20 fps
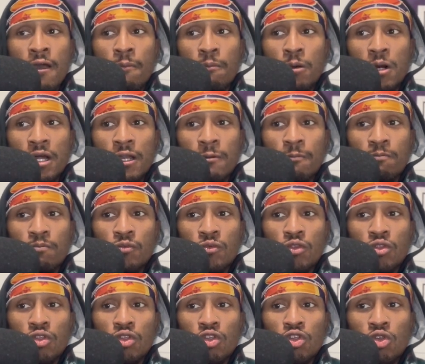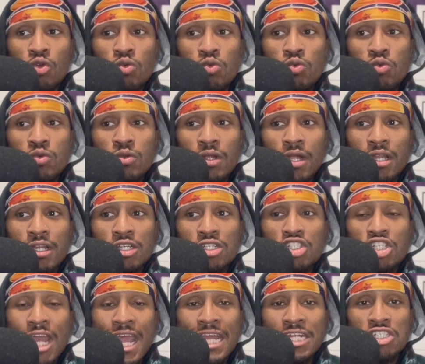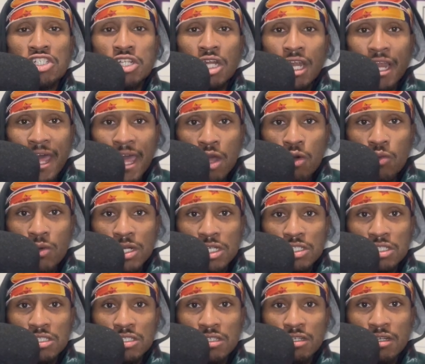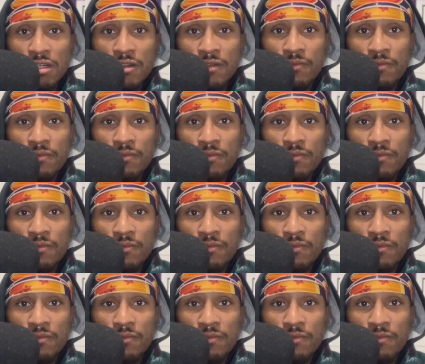But you change the language